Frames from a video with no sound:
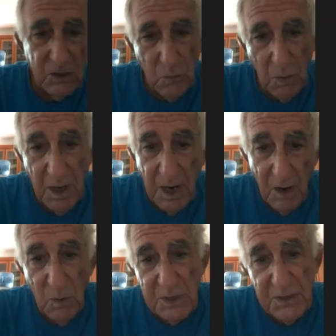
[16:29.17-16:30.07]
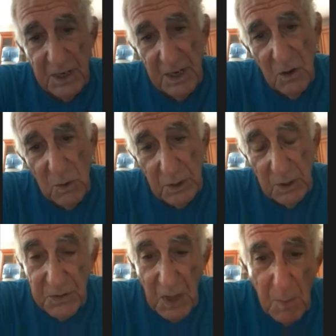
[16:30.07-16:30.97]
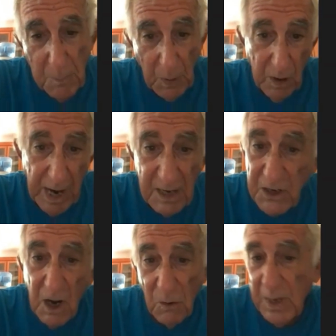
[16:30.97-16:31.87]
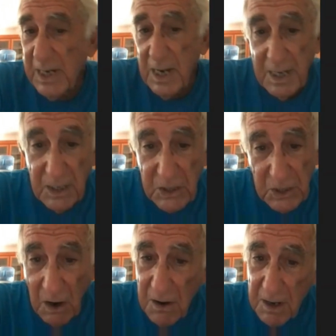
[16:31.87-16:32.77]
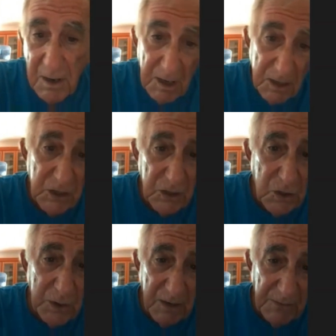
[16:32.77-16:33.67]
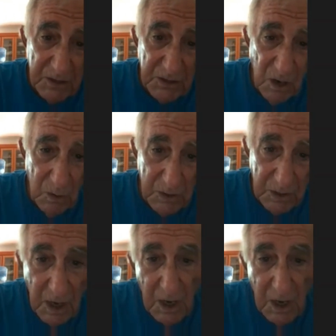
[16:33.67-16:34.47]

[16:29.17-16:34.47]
and we're sitting here with our thumb up our ass. We can't get started until you give us notes.